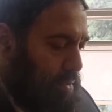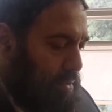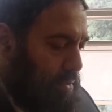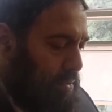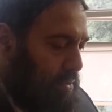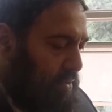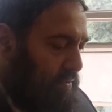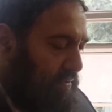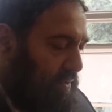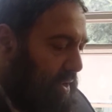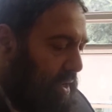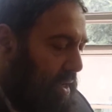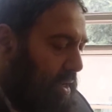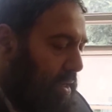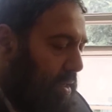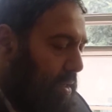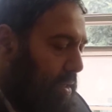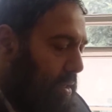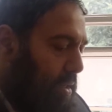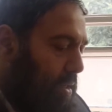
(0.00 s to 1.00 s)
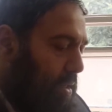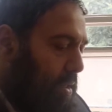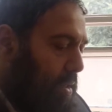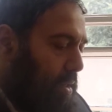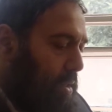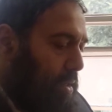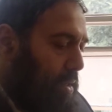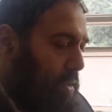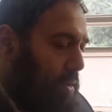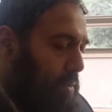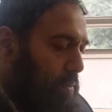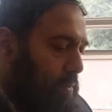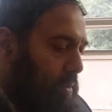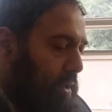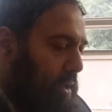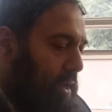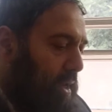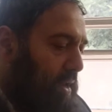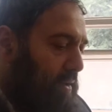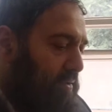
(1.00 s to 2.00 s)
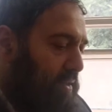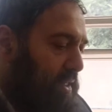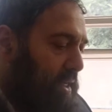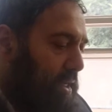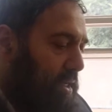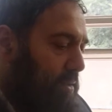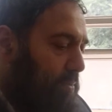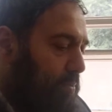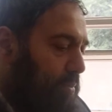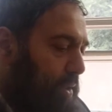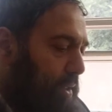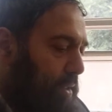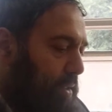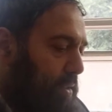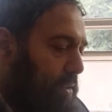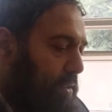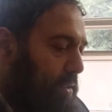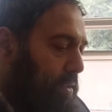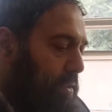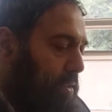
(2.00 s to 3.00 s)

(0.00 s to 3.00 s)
Nukva, we have Zeranpin,